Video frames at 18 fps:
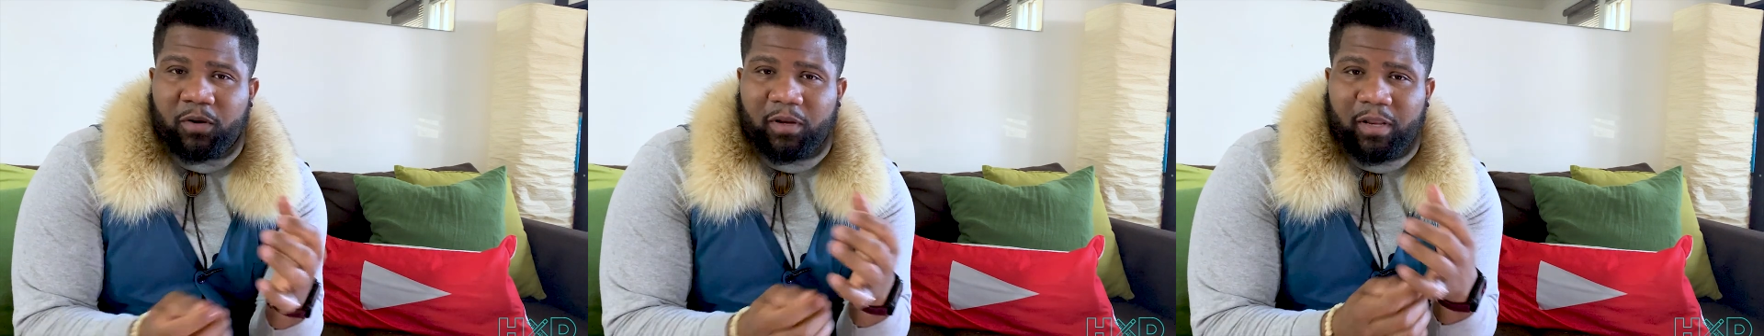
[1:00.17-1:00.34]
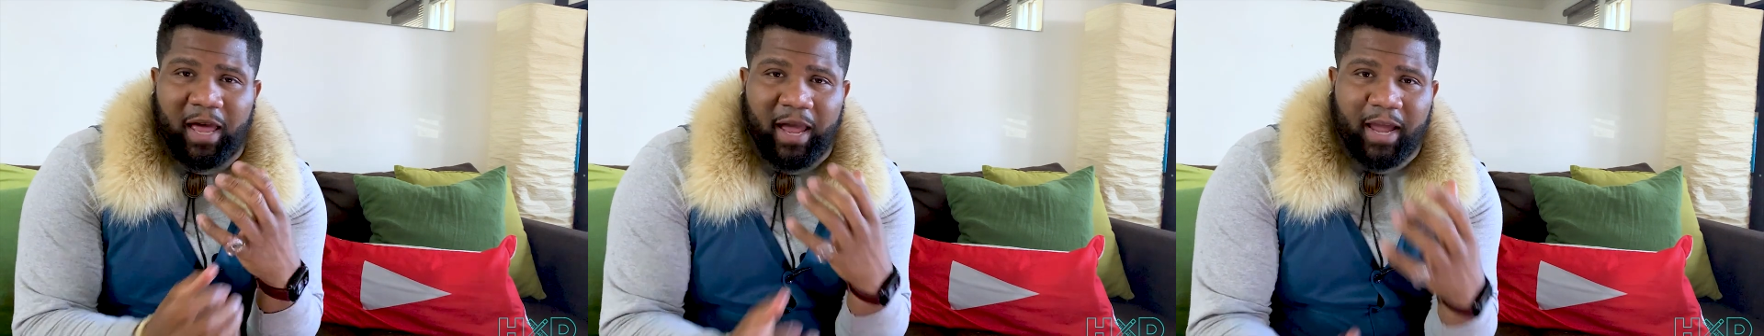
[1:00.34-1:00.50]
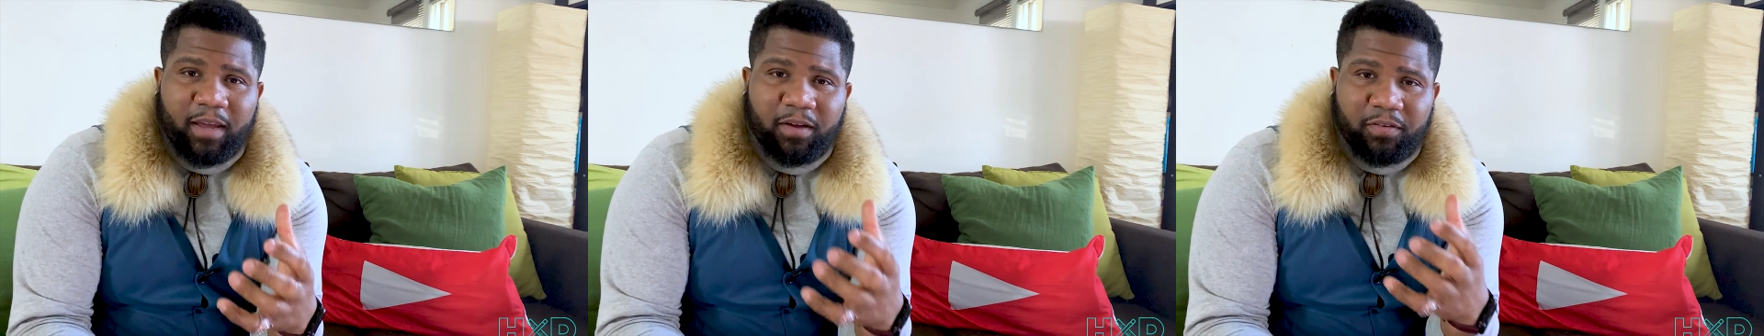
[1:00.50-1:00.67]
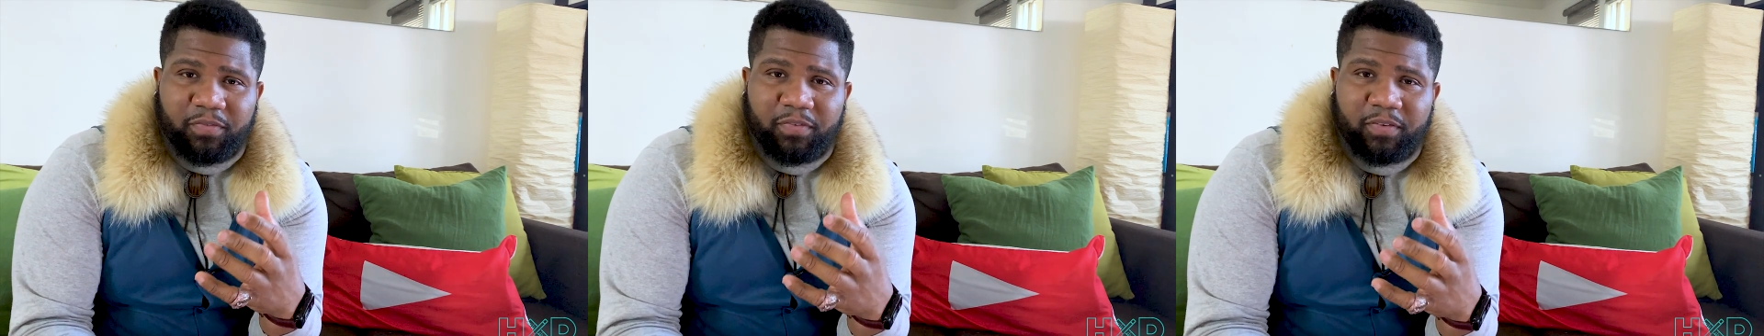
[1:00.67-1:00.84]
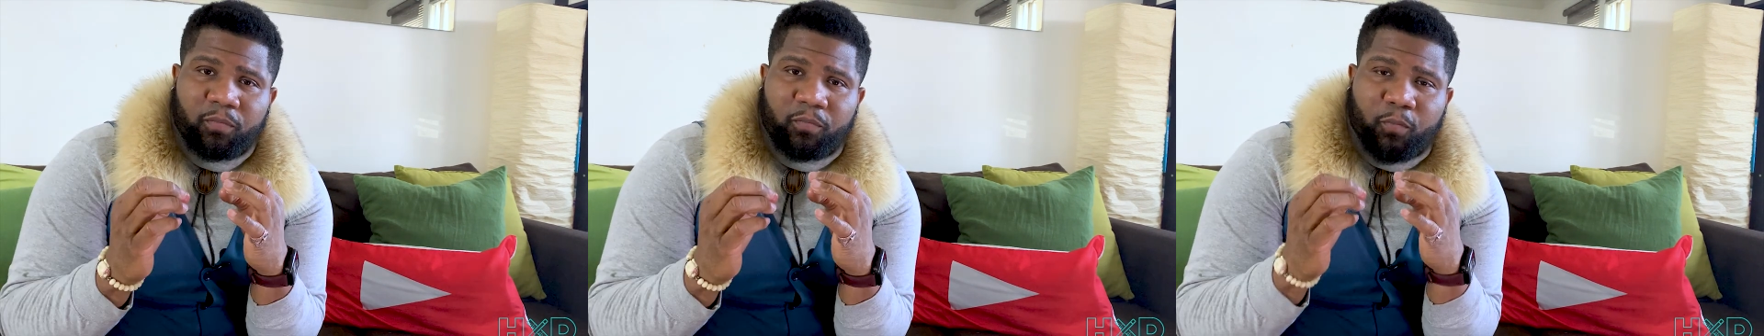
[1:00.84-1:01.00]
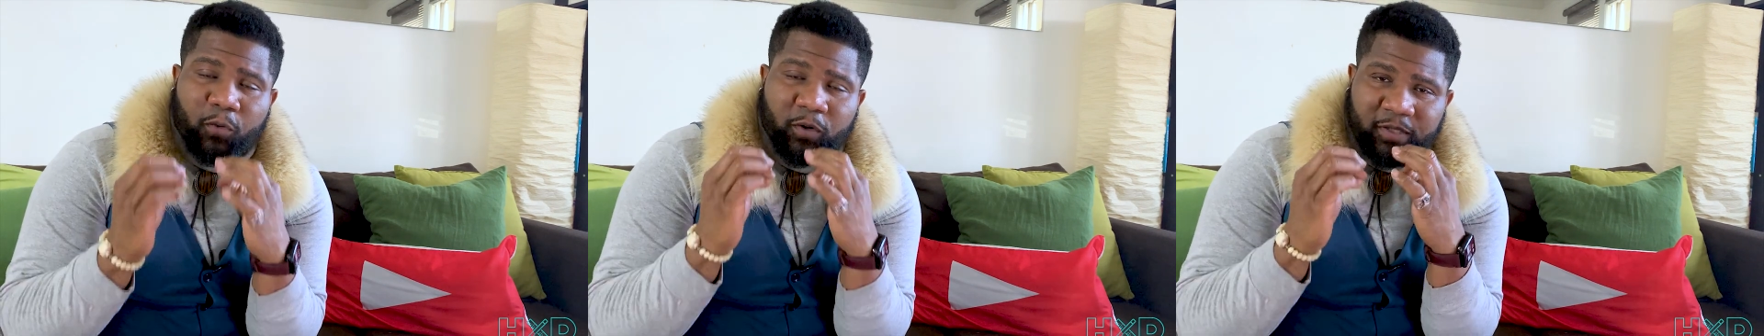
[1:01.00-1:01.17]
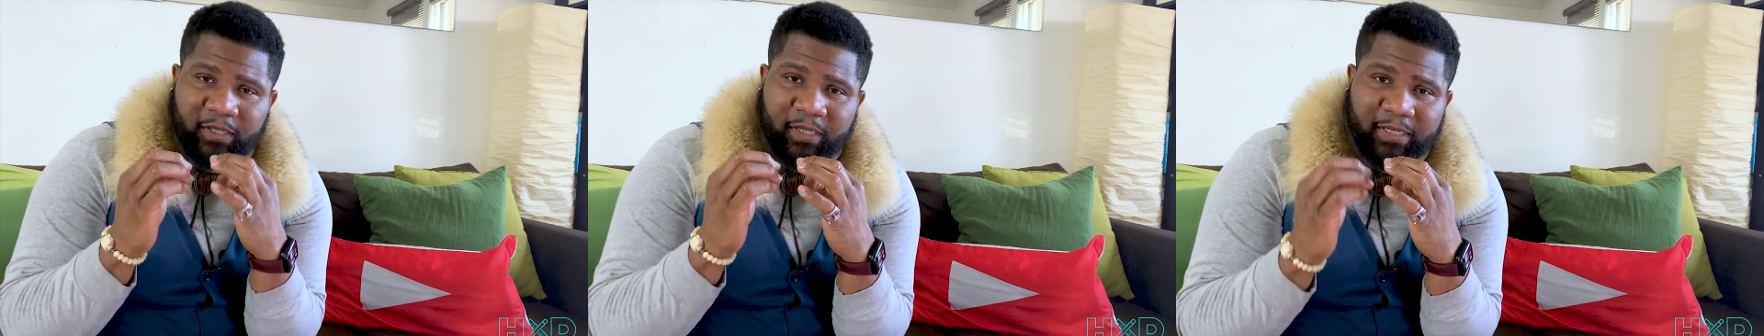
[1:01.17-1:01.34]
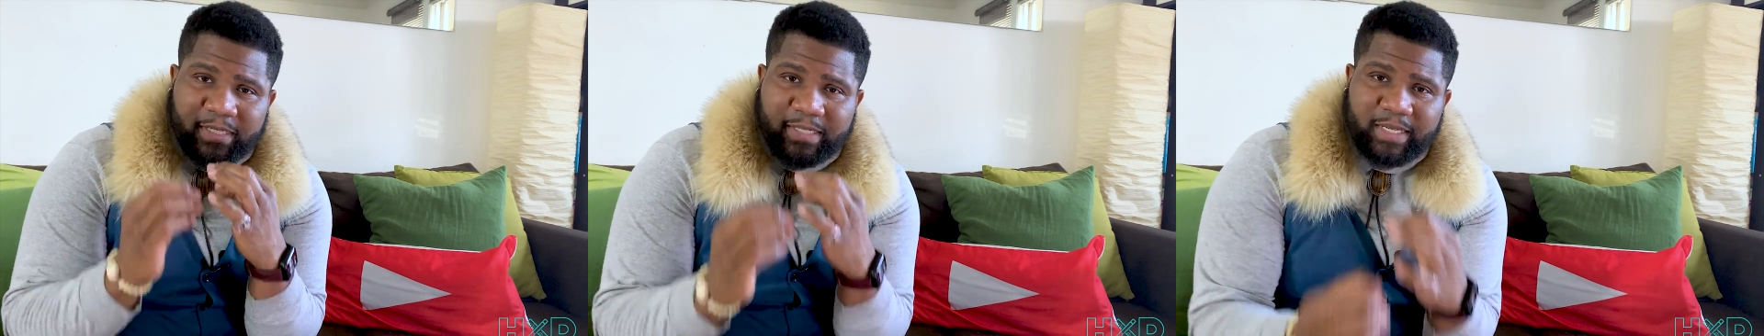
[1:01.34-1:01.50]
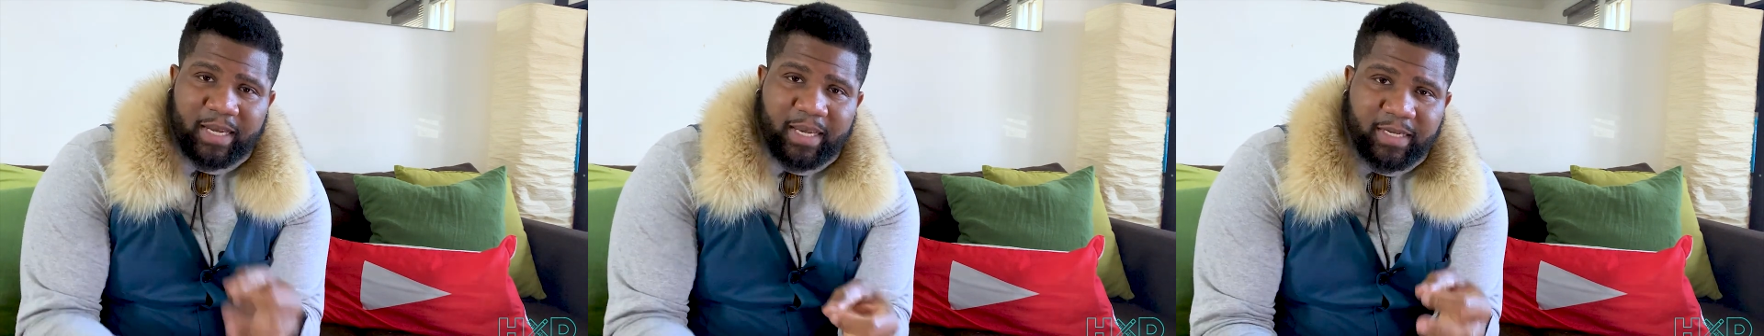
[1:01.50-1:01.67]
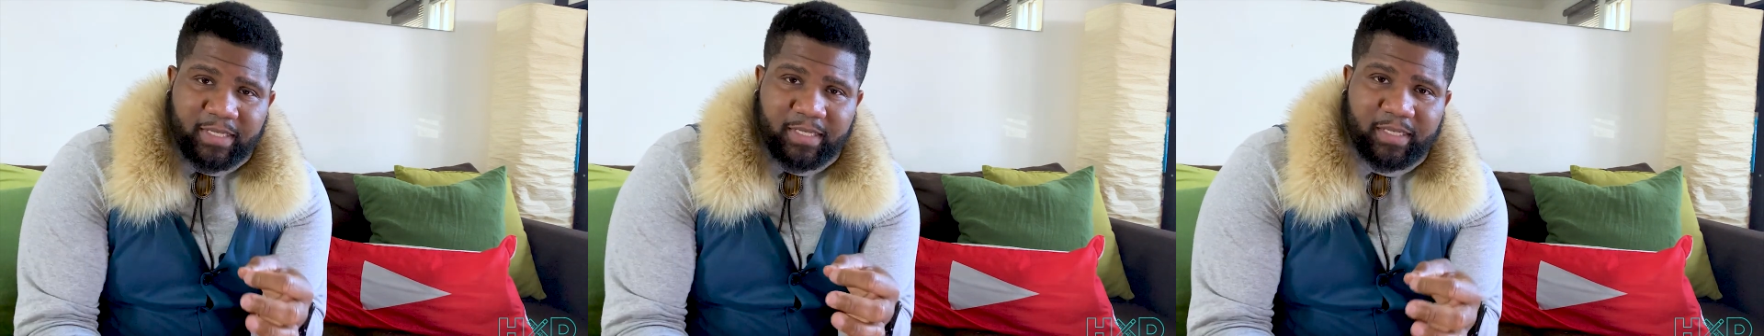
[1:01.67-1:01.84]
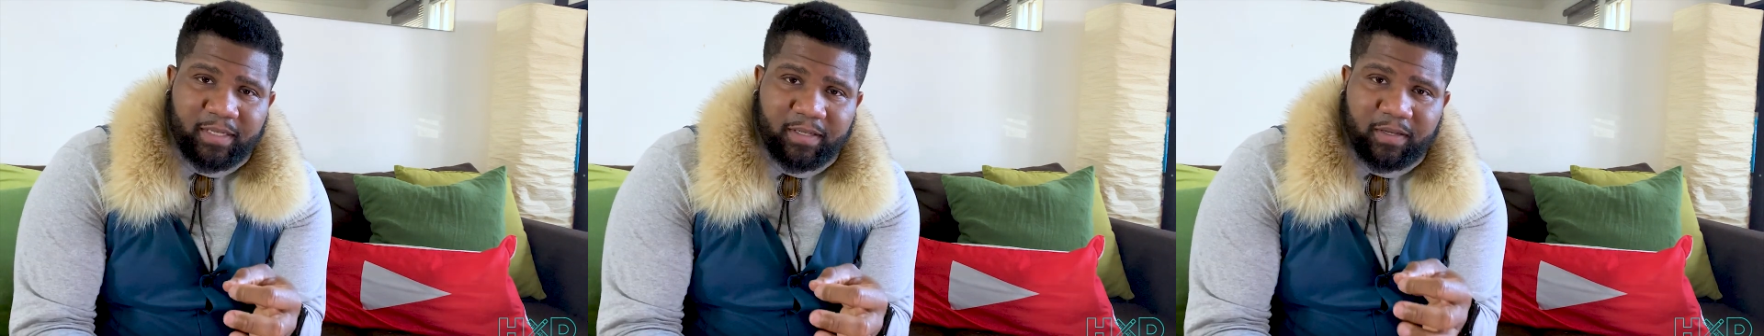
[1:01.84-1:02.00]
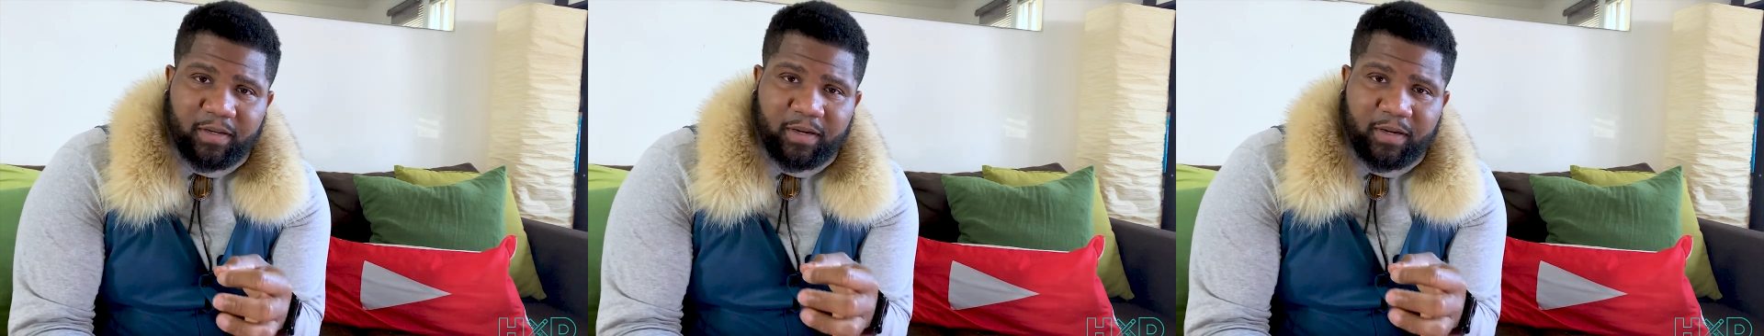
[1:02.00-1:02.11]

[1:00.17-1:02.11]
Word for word: life for success,